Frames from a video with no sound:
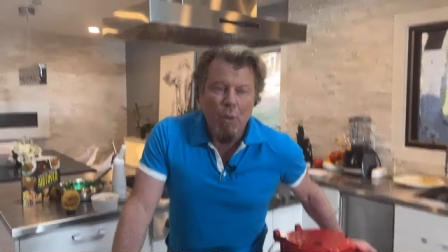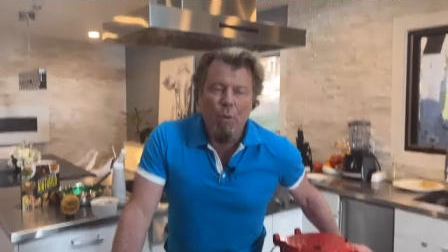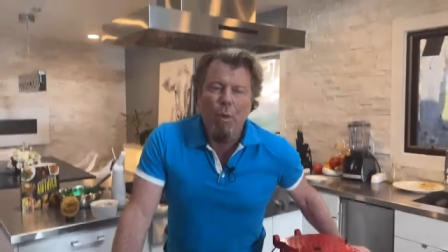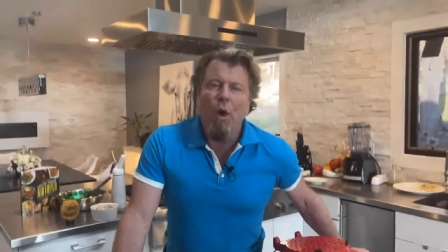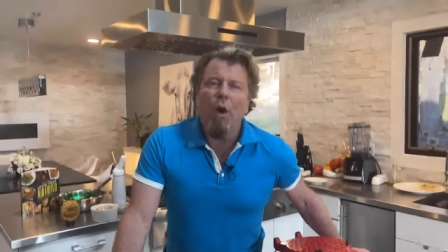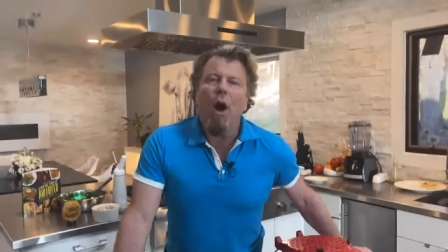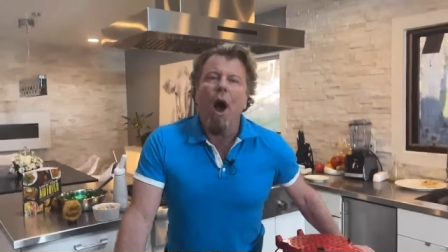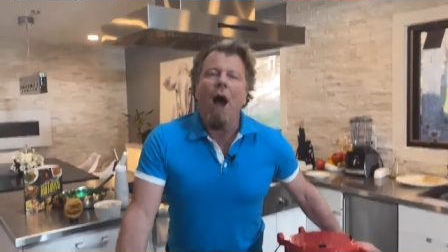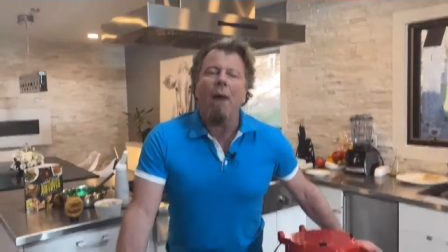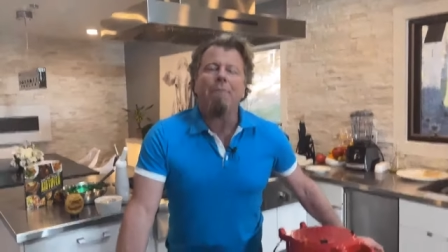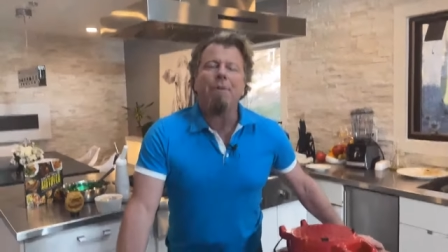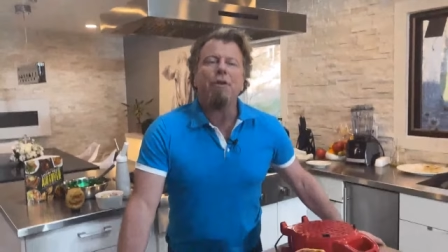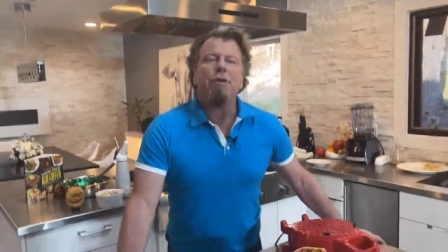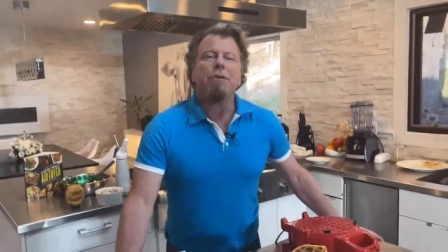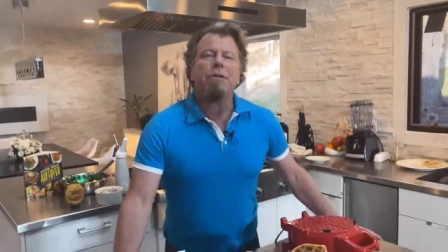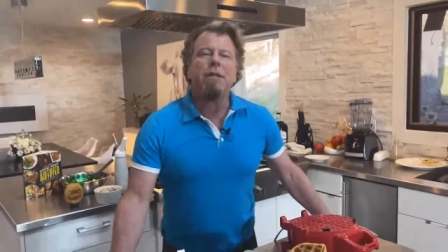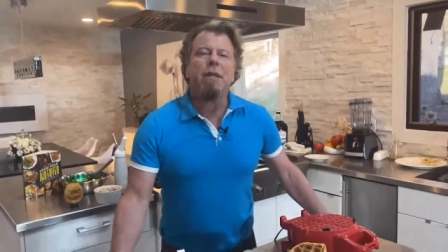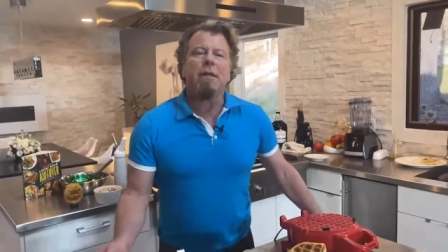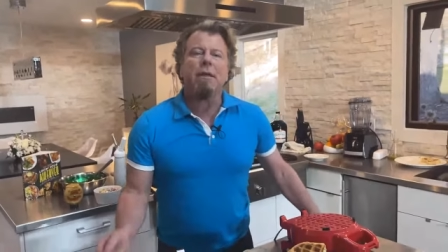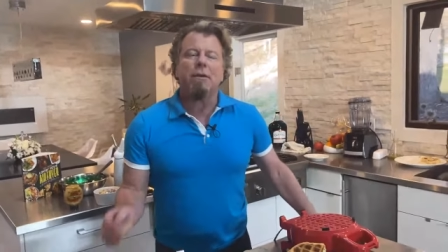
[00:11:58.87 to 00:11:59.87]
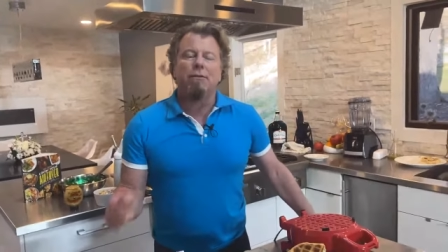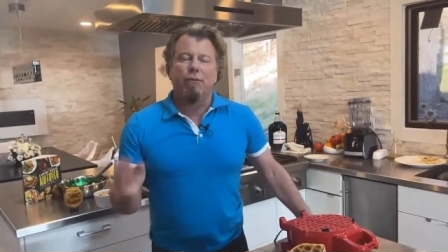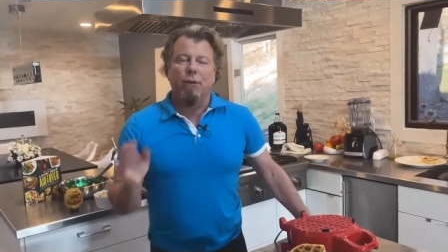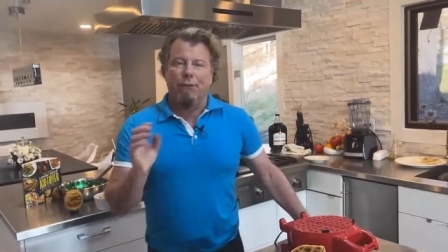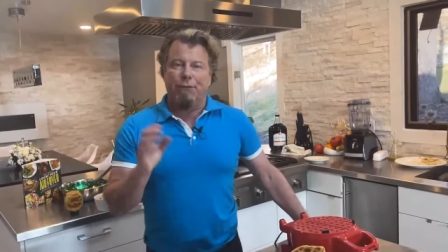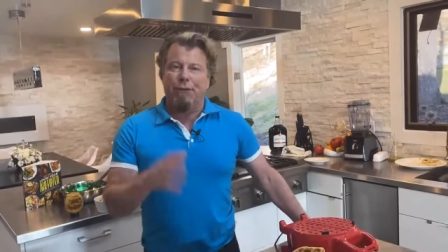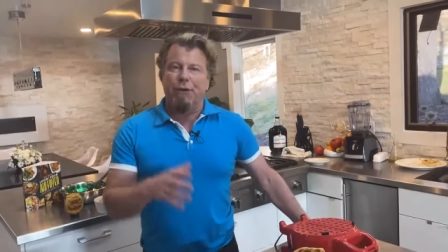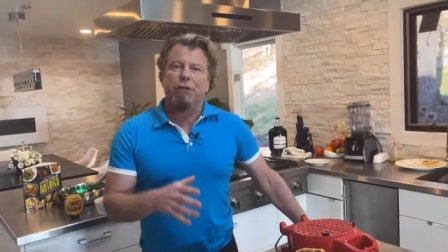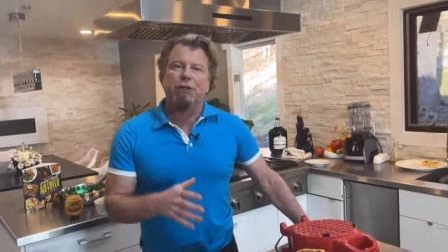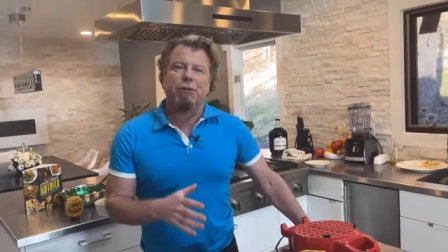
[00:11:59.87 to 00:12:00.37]
Well, I'm using
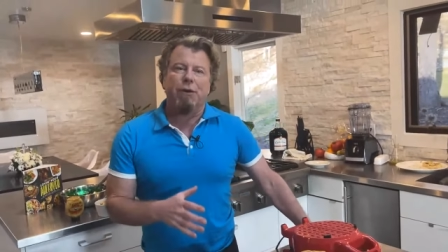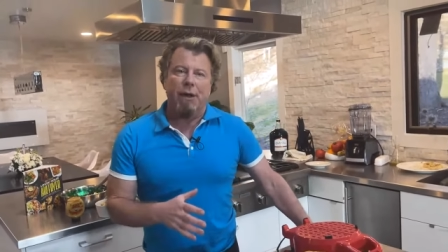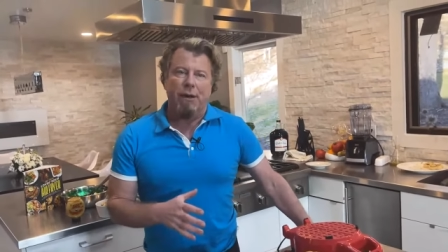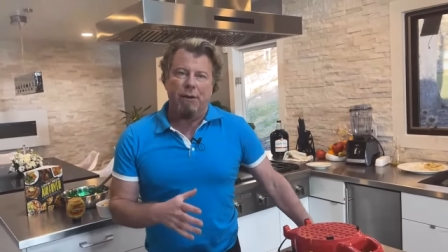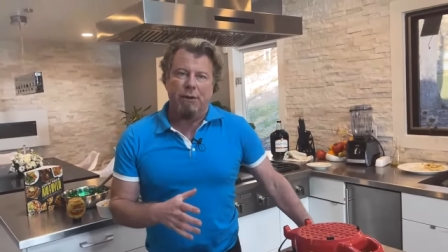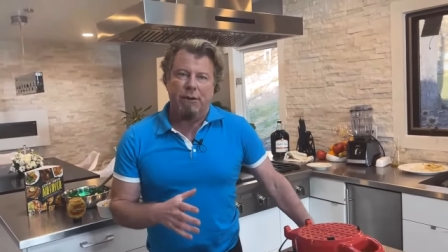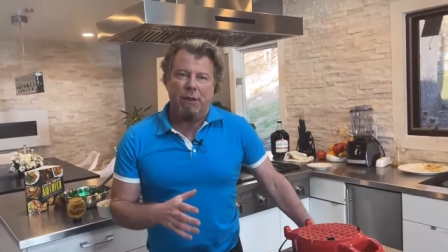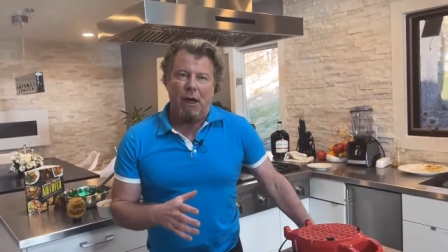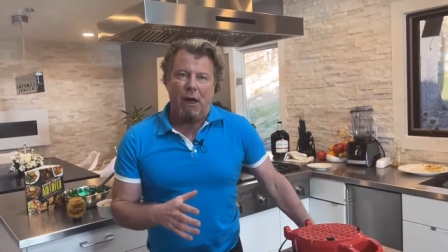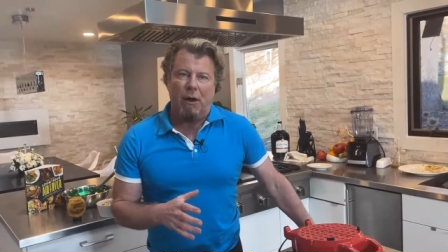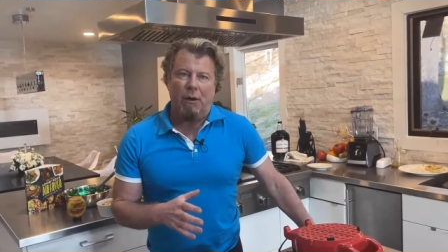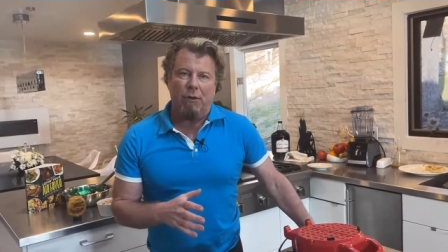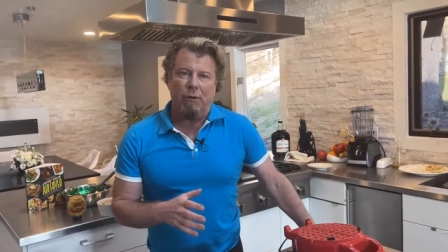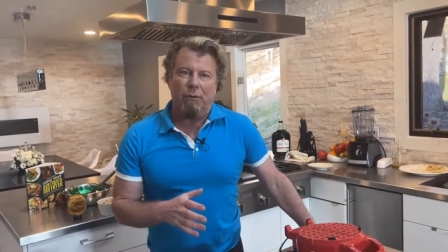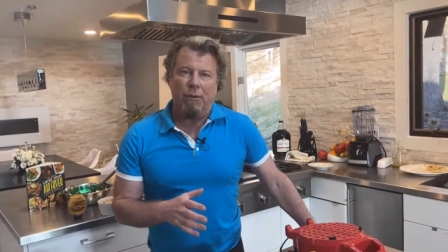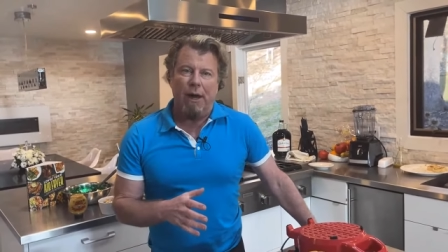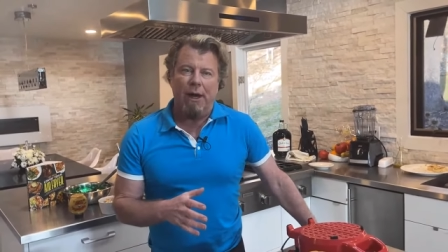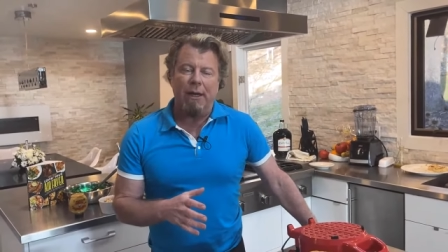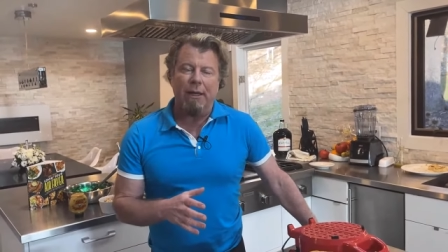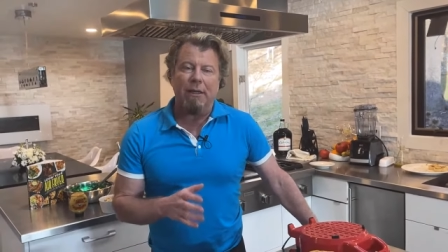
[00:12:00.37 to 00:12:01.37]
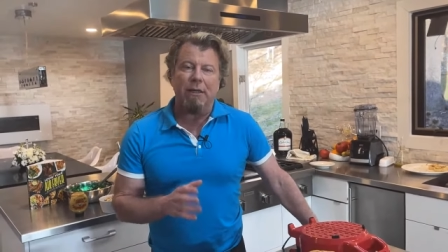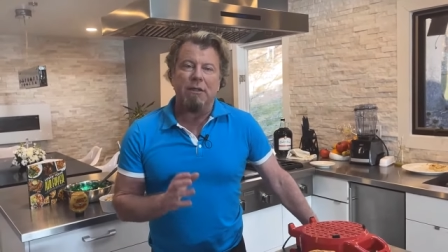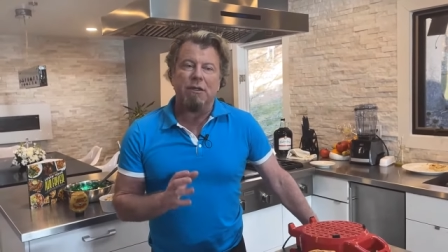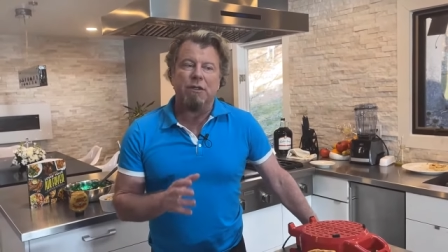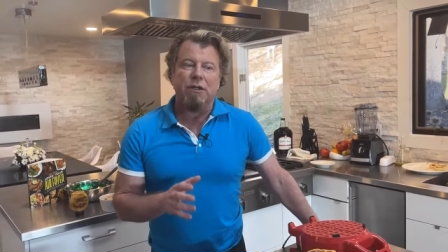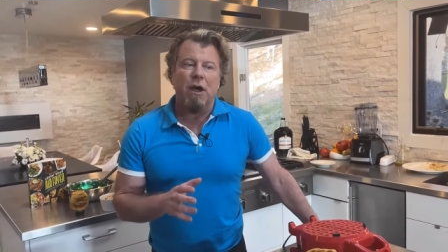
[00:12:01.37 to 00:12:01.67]
refrigerator dough, right?